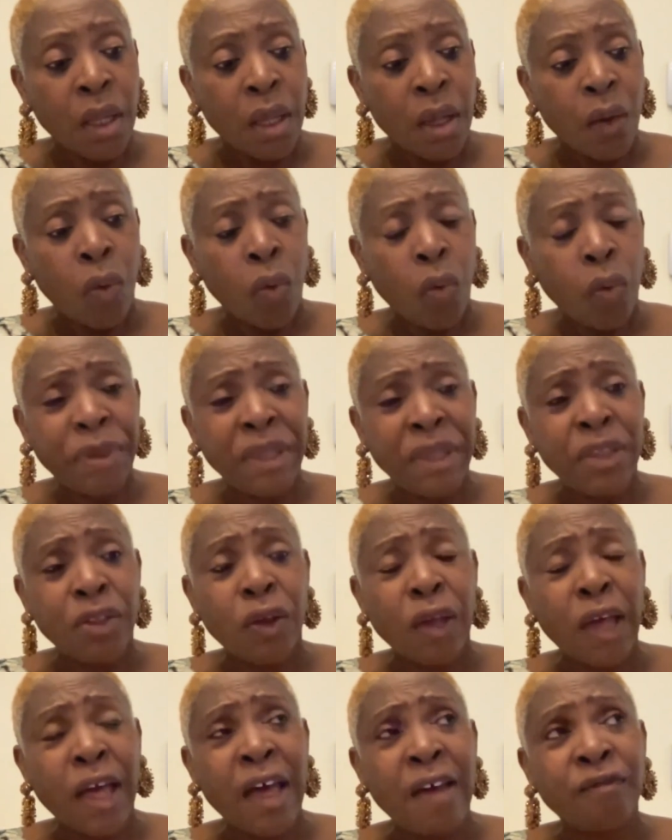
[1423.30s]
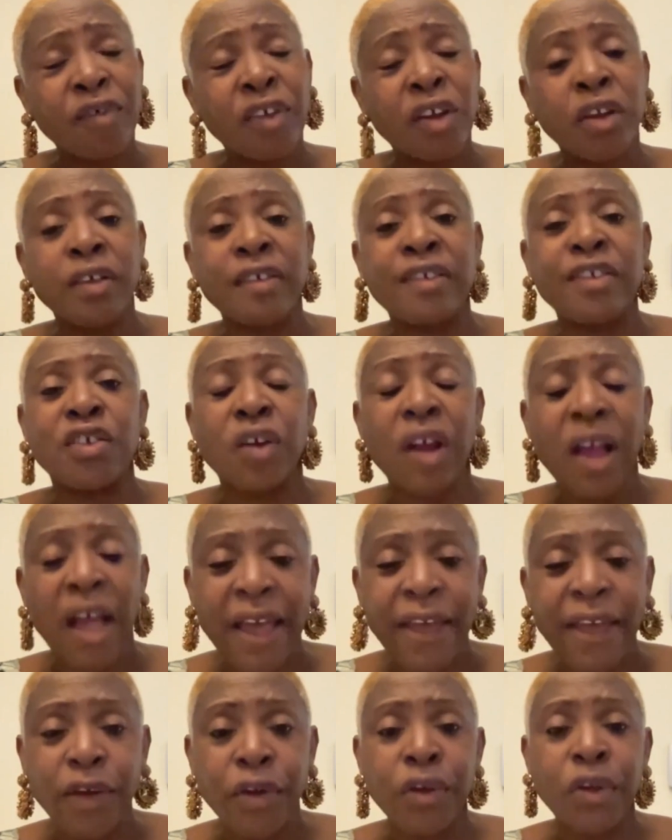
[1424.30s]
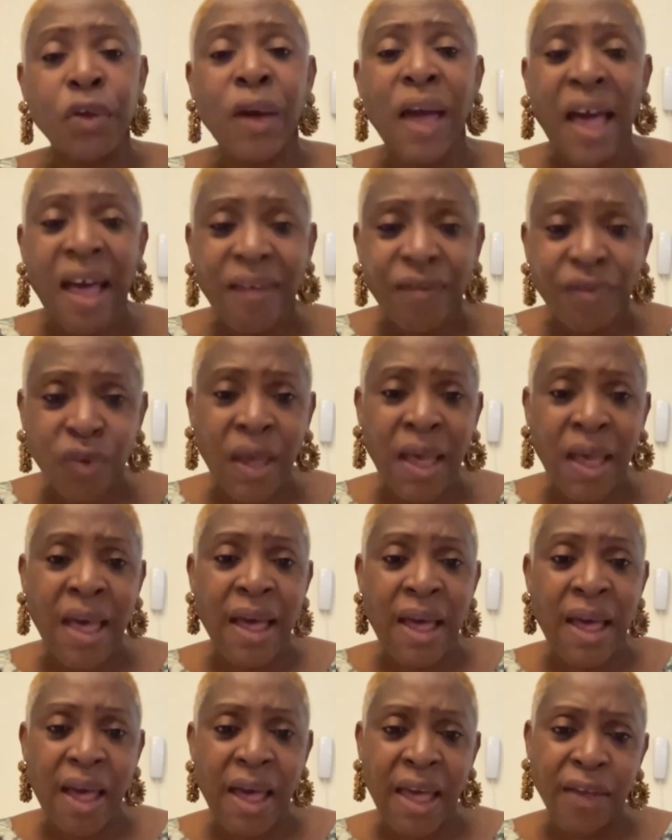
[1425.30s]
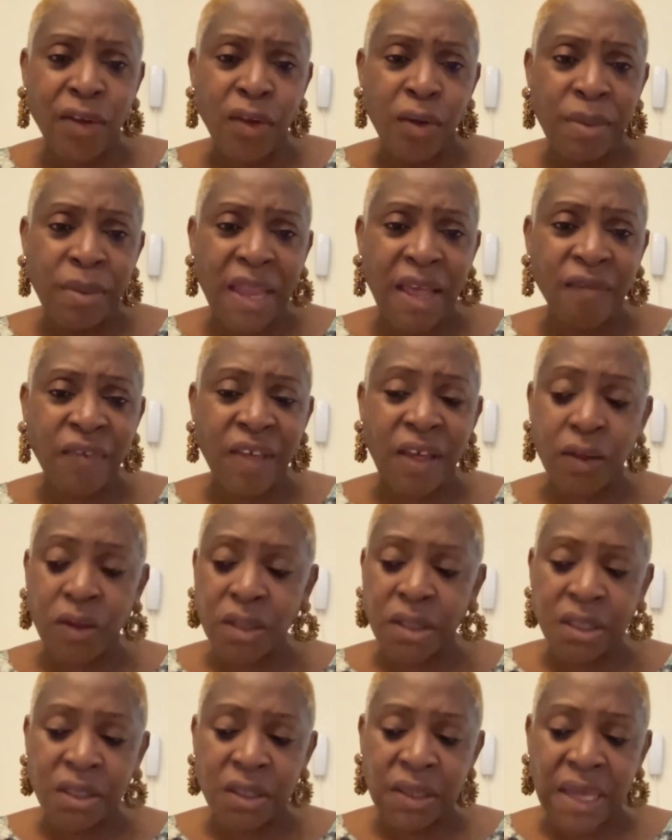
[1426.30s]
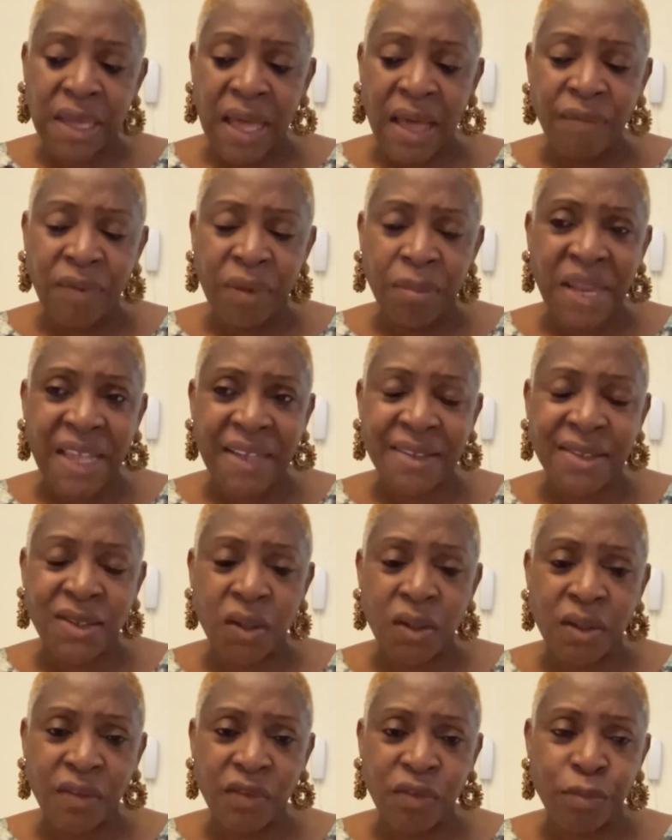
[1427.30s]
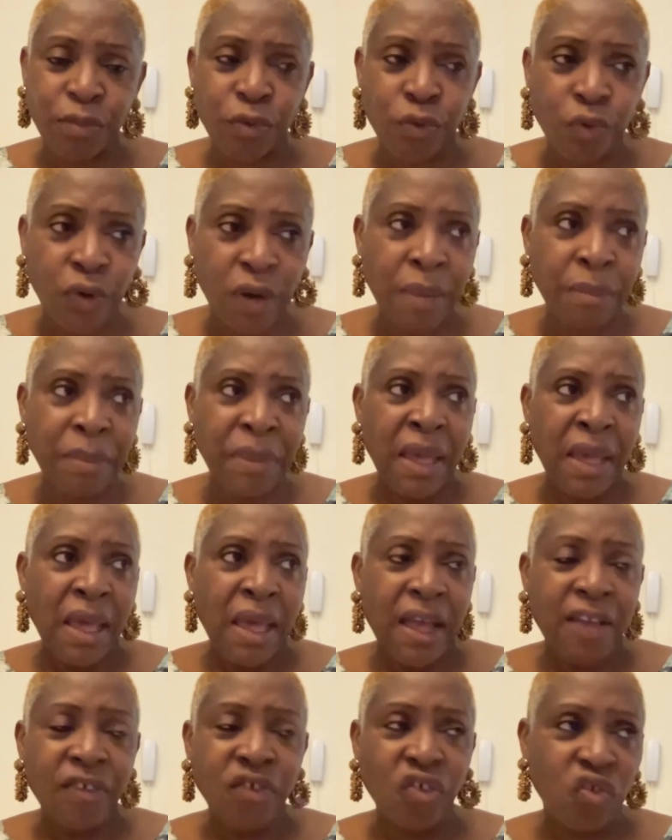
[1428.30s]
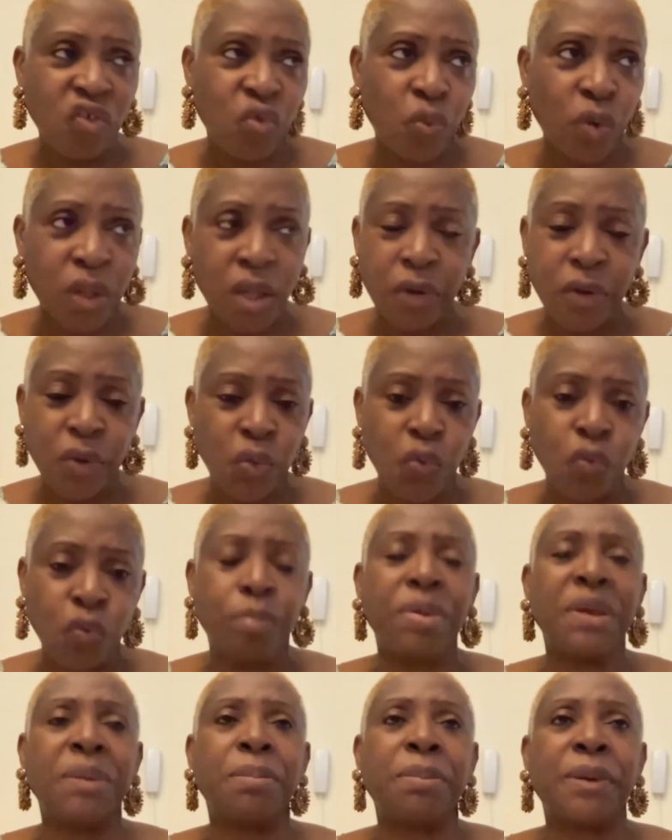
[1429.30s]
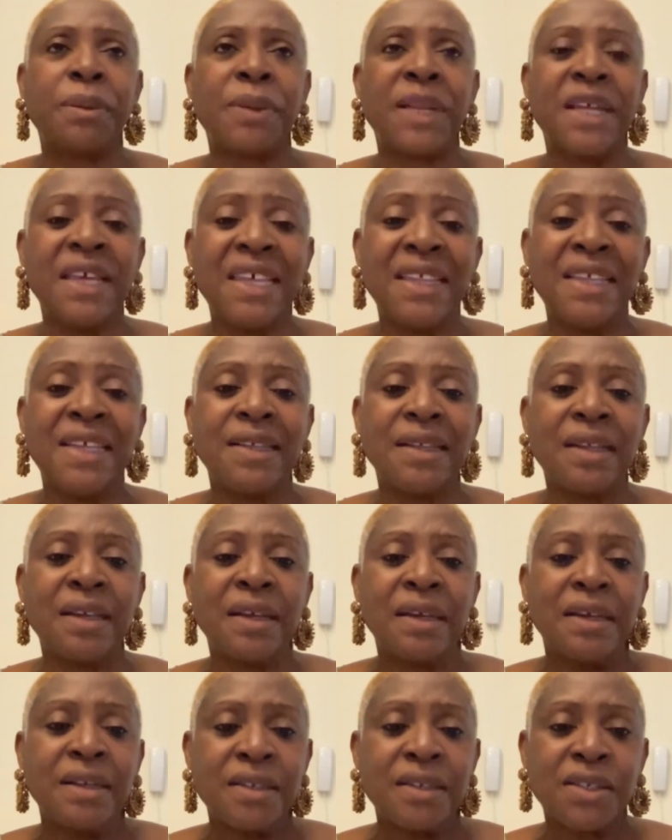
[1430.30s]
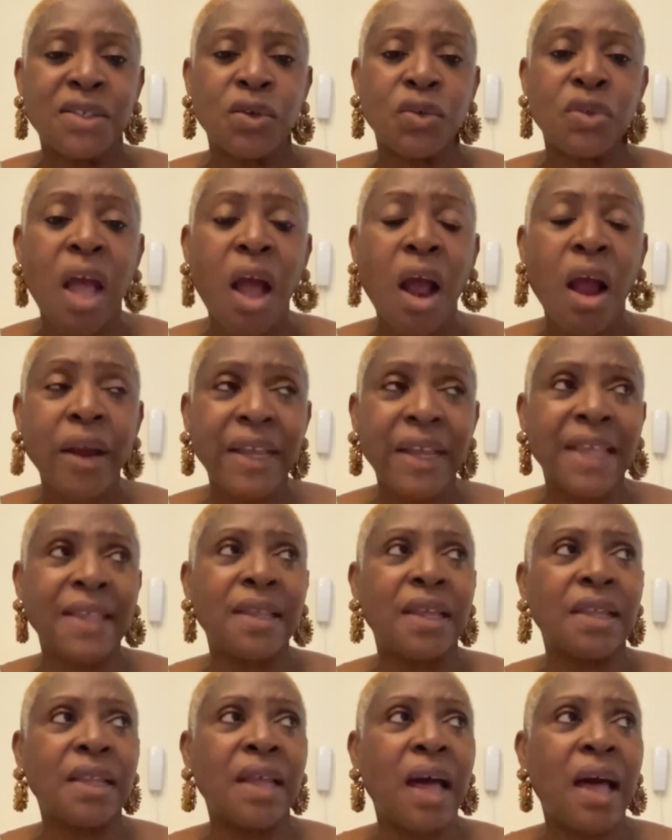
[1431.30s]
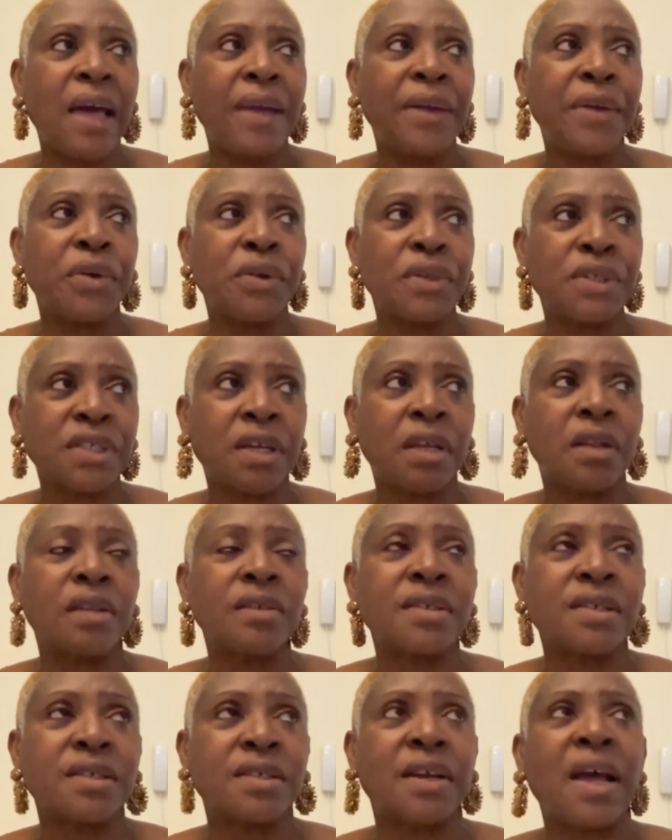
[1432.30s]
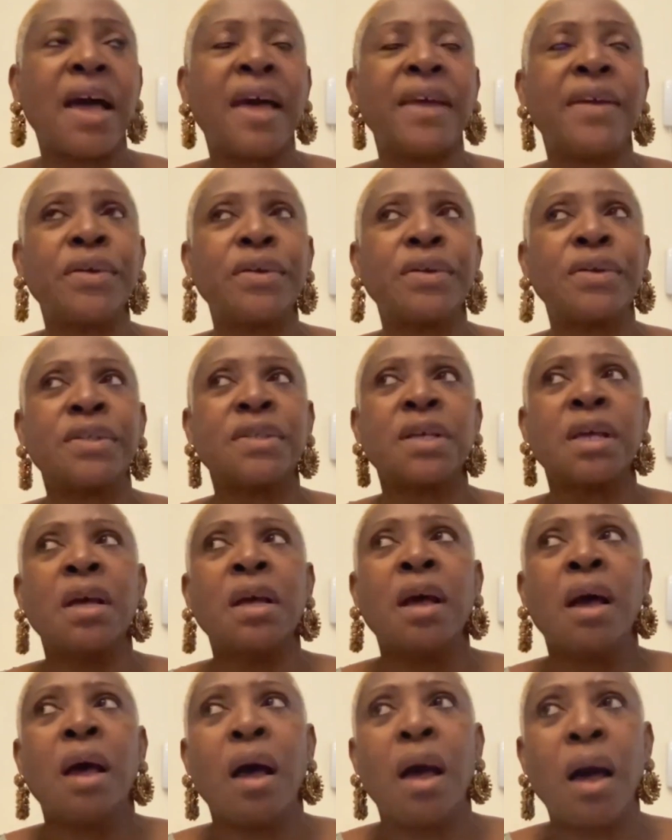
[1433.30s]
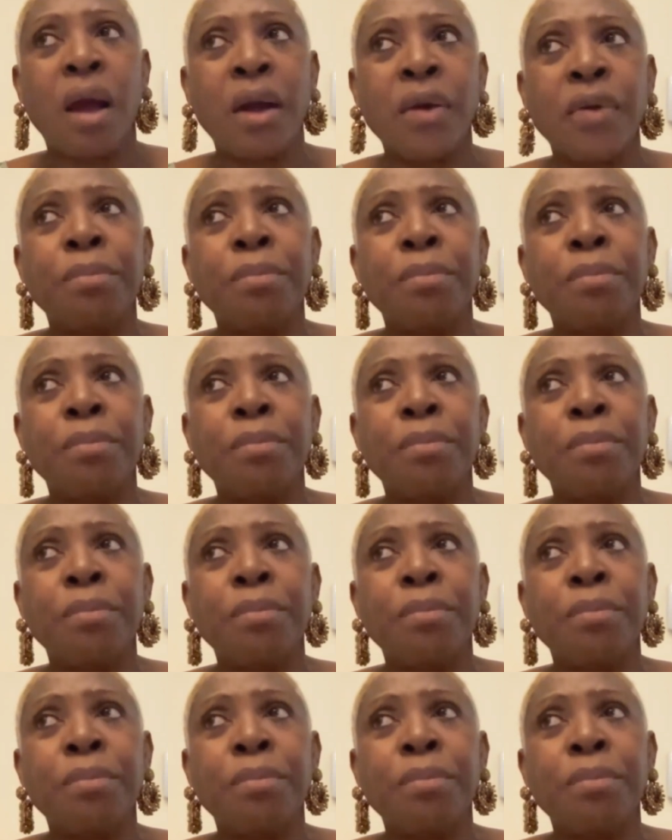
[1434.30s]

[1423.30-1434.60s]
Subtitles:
hoping to have cluster hire. You have to hire Black faculty. You can have a Black studies program and just one or two people in it. So targeted hires, cluster hires are